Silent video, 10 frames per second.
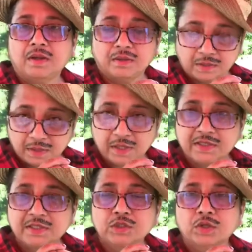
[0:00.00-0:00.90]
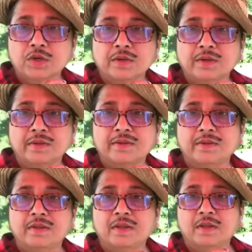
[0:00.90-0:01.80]
the culture shock,
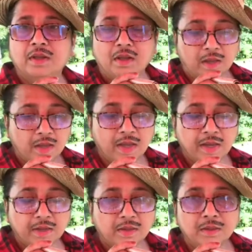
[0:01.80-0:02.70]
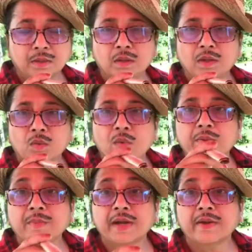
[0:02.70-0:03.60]
and
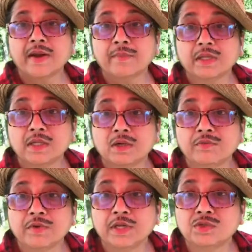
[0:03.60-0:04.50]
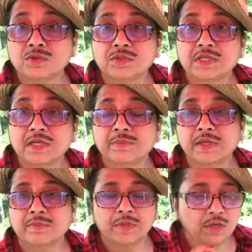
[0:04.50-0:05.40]
what my grandmother often used to tell
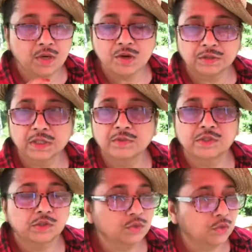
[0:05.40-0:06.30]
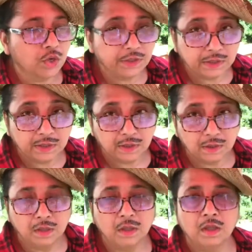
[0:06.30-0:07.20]
me because I was so naughty.
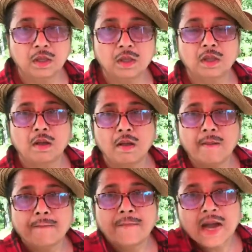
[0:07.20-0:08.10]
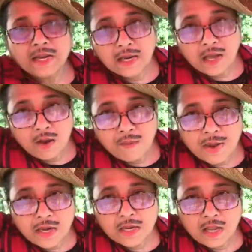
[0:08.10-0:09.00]

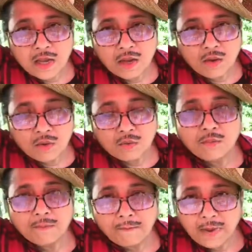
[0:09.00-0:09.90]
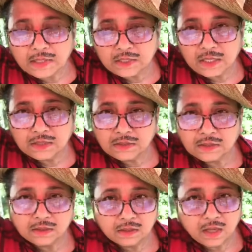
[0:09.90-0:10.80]
Marilao, matat,
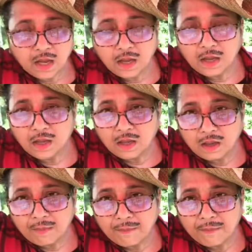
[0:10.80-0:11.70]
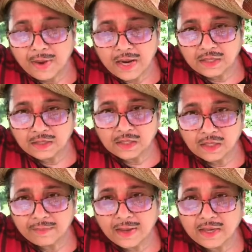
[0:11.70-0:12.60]
pari
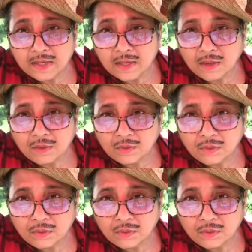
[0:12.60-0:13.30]
dia marilao.